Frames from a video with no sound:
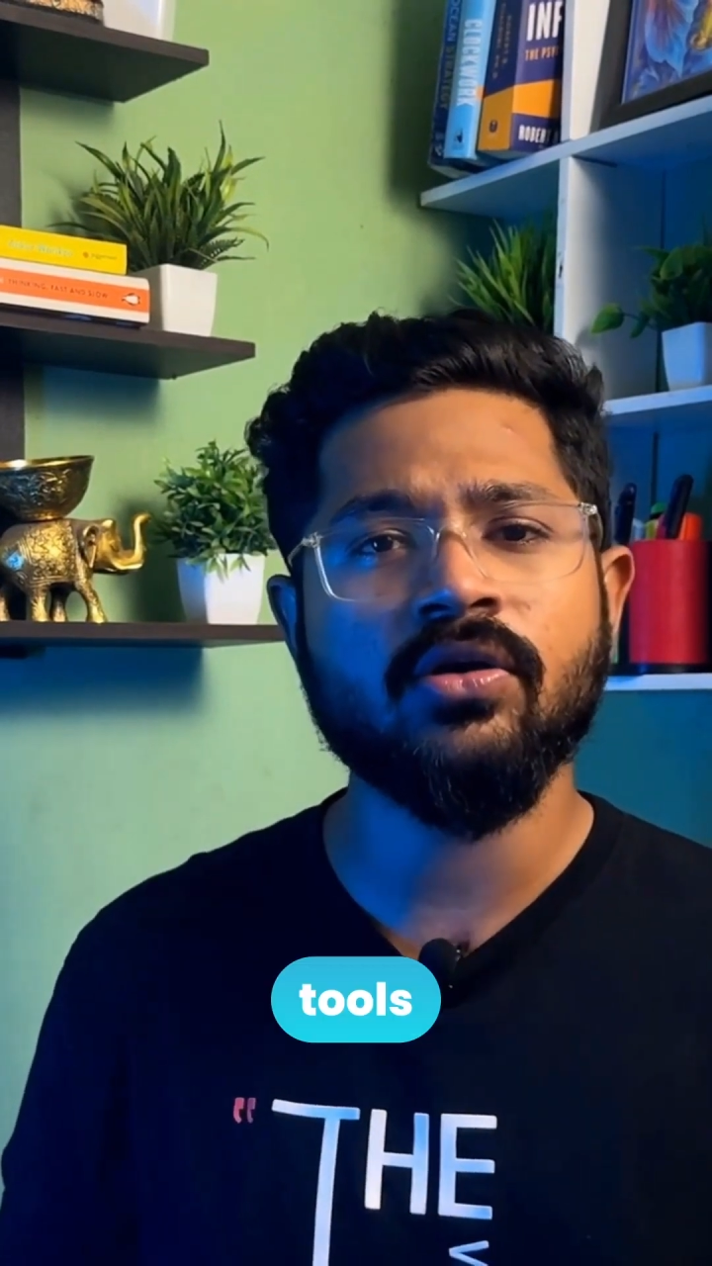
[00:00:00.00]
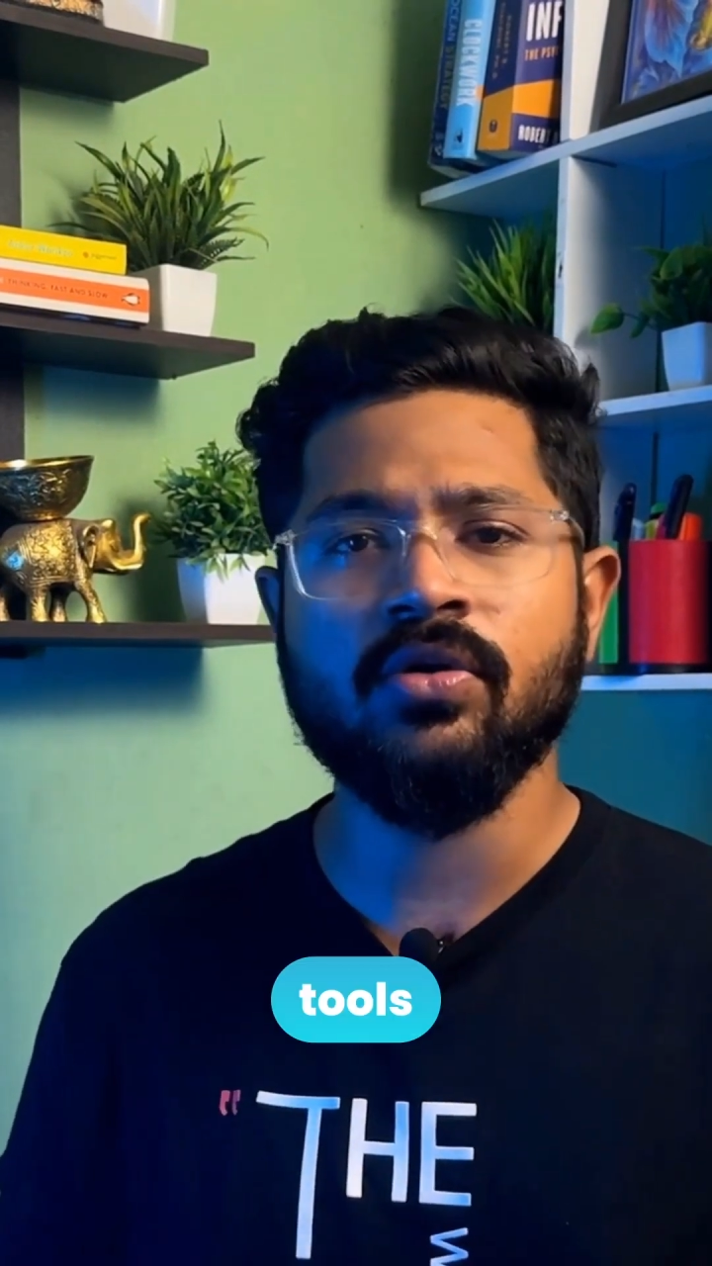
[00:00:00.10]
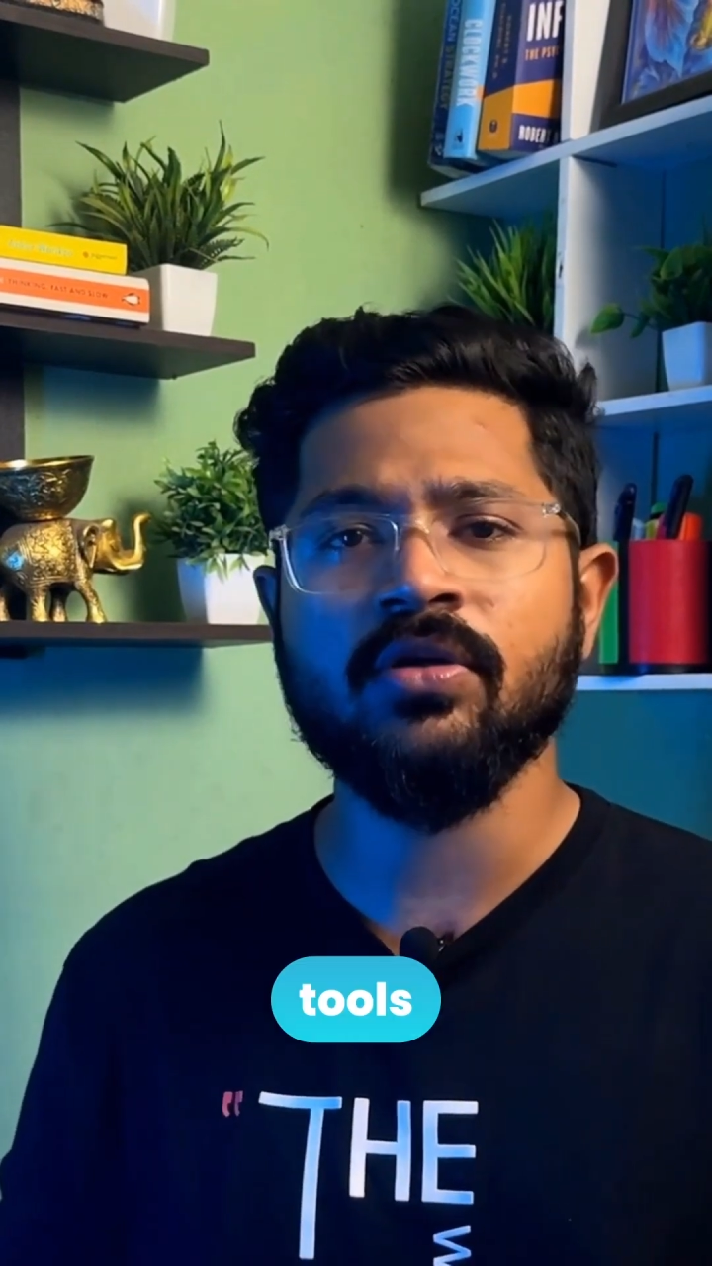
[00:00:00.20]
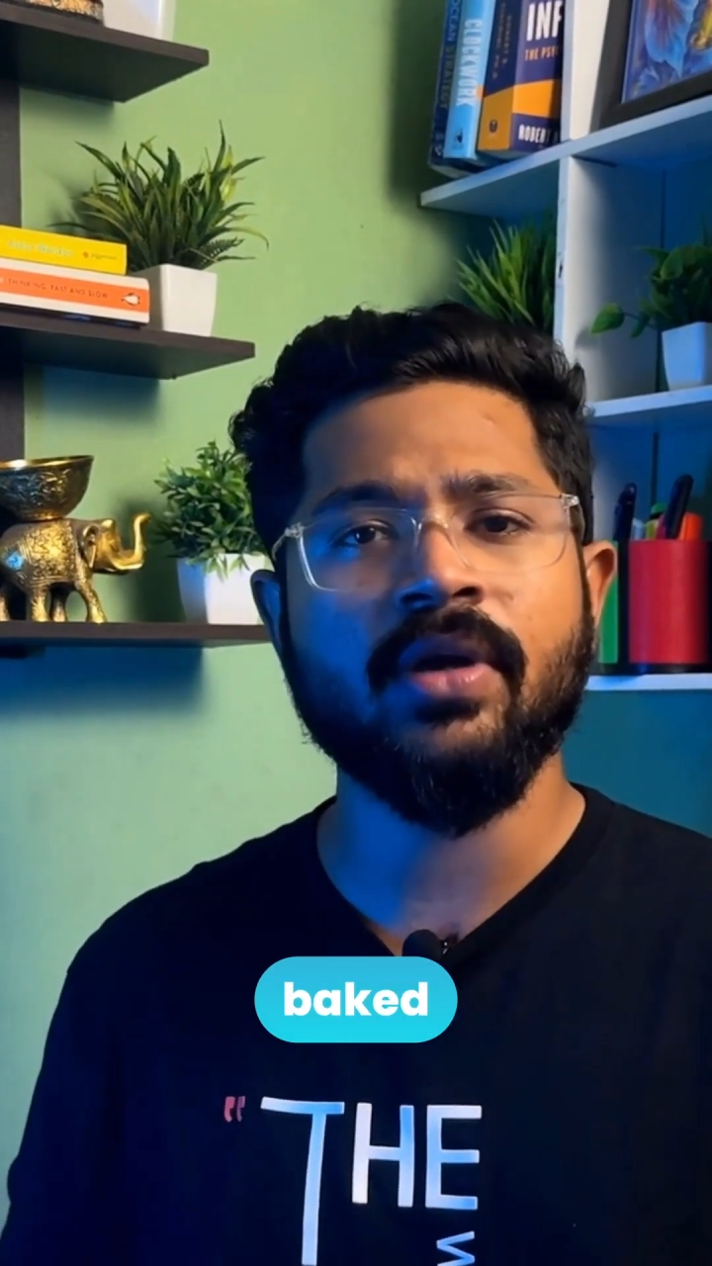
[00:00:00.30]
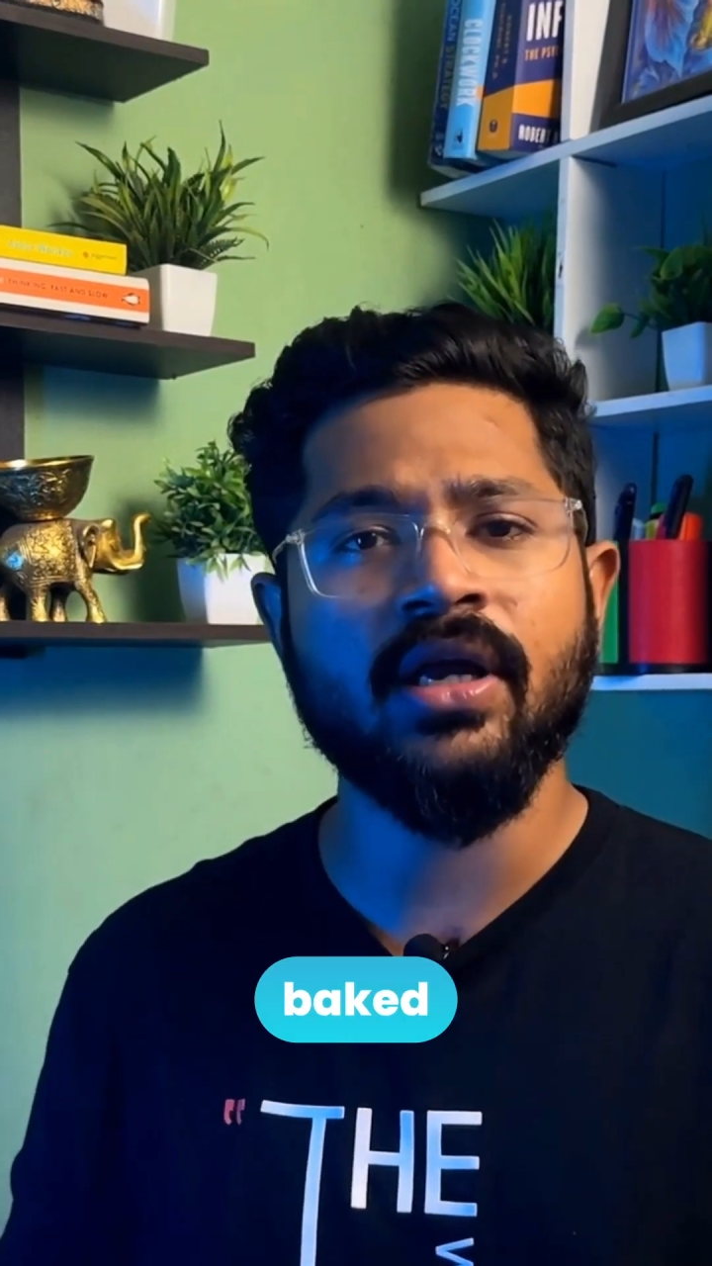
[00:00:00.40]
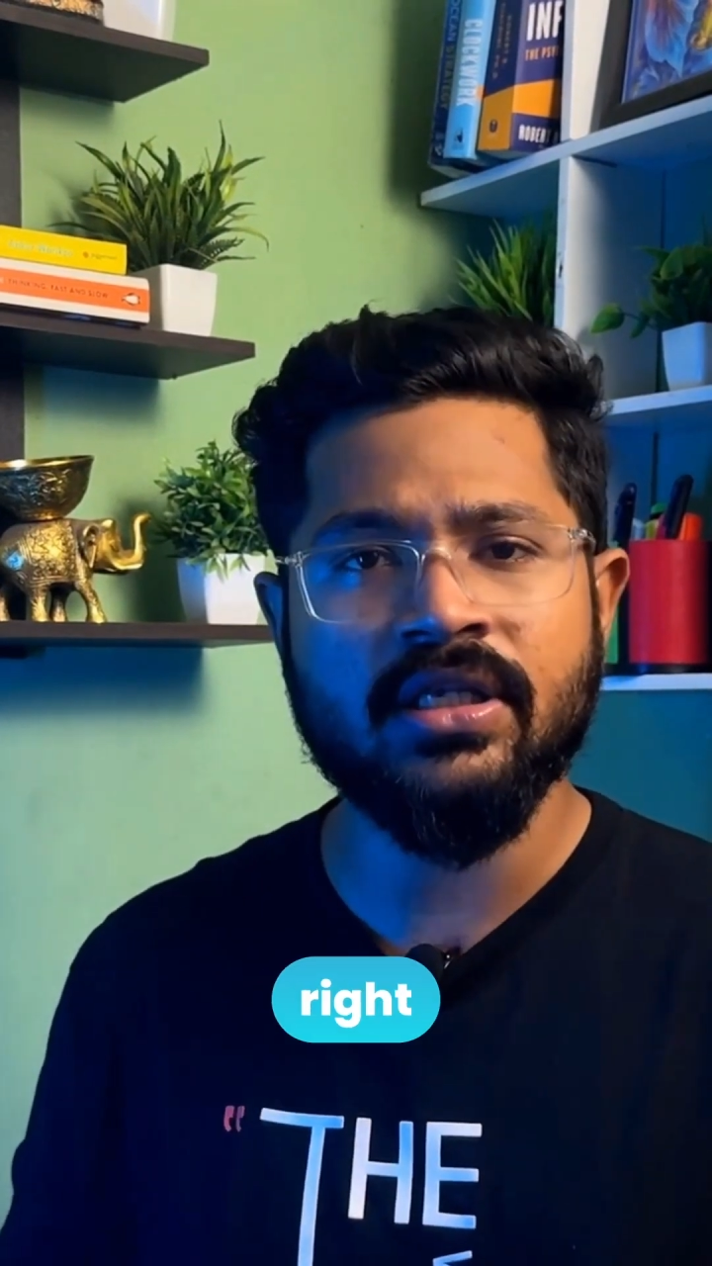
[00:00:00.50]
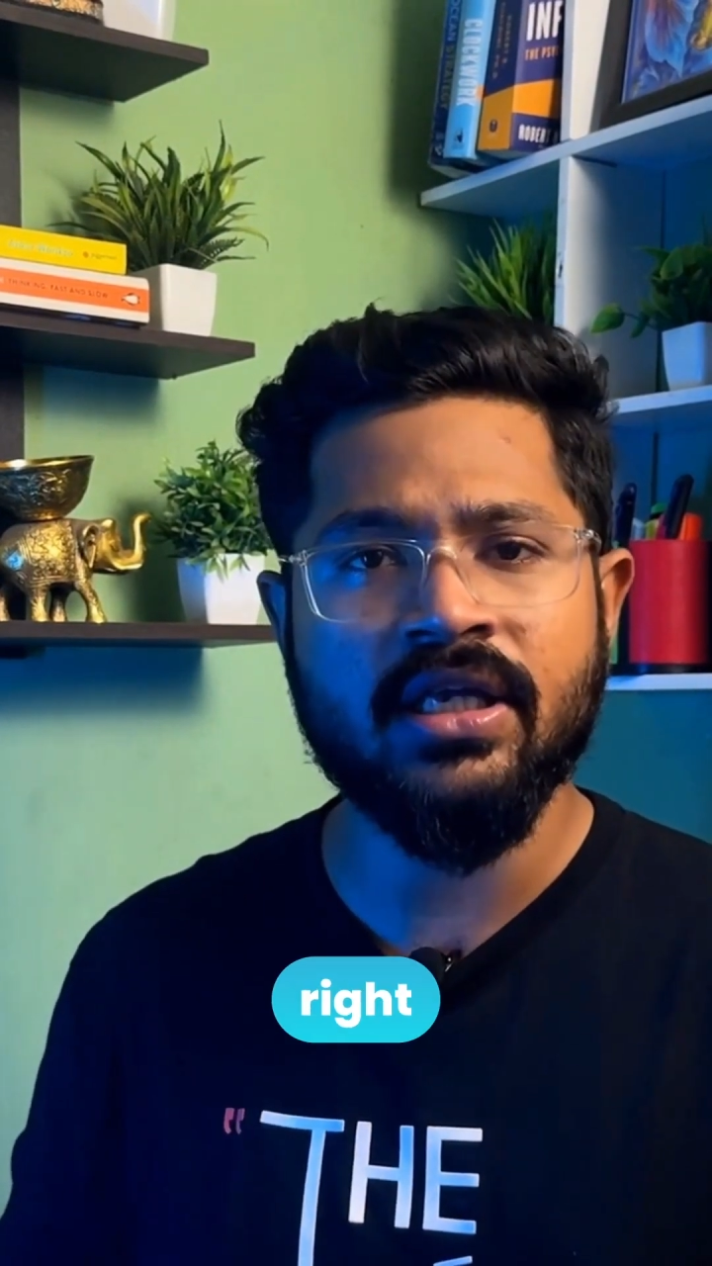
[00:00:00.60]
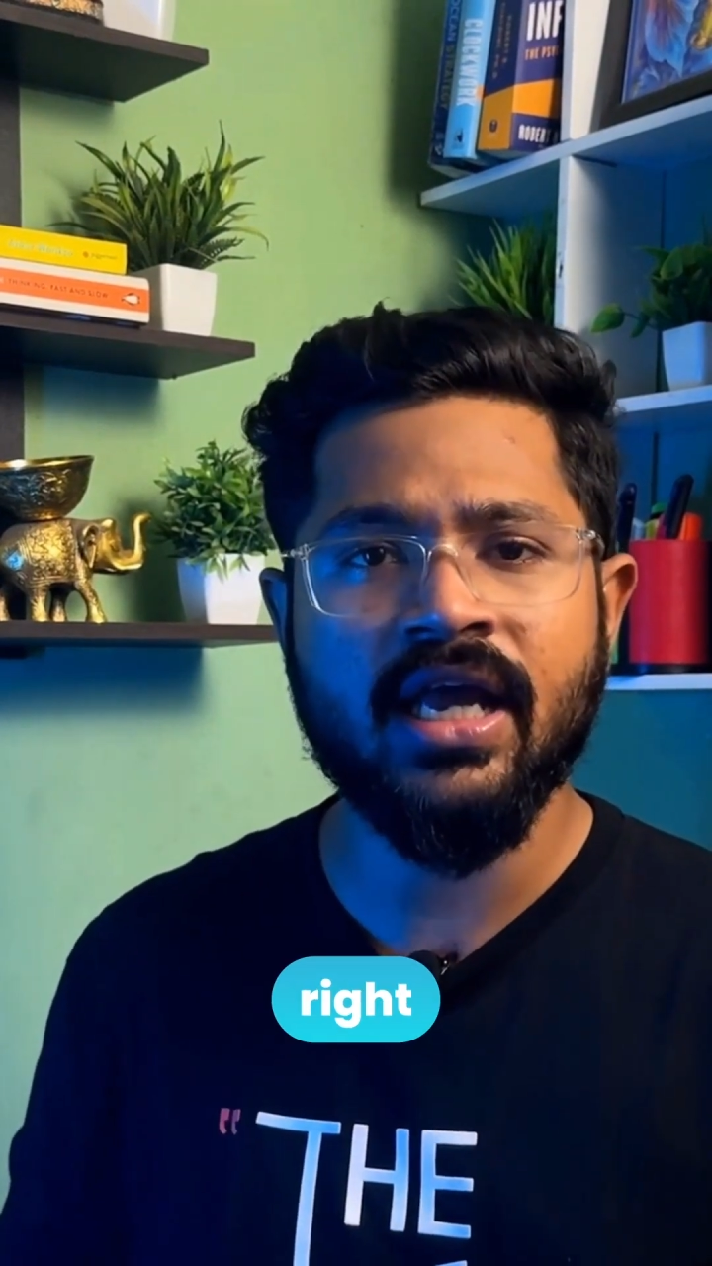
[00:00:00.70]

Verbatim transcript: tools baked